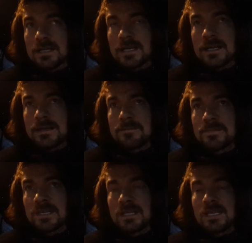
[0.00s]

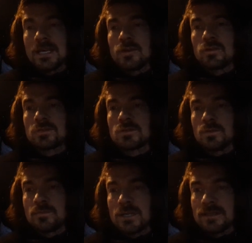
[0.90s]
they get hooked
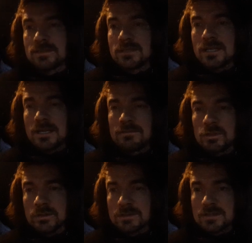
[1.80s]
up on
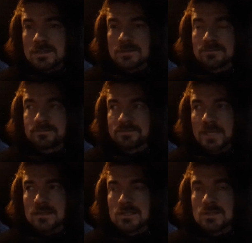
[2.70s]
rules
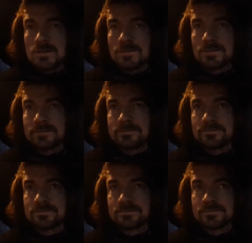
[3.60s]
and stuff,
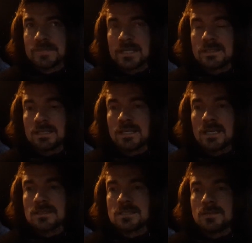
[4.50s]
and they
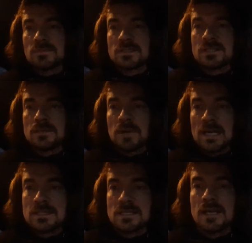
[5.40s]
can't seem to see
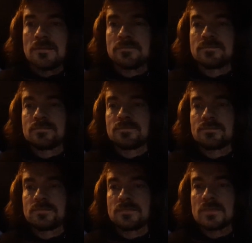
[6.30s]
past that.
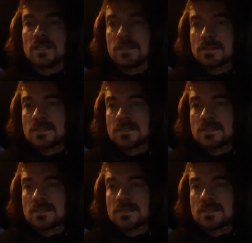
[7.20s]
In a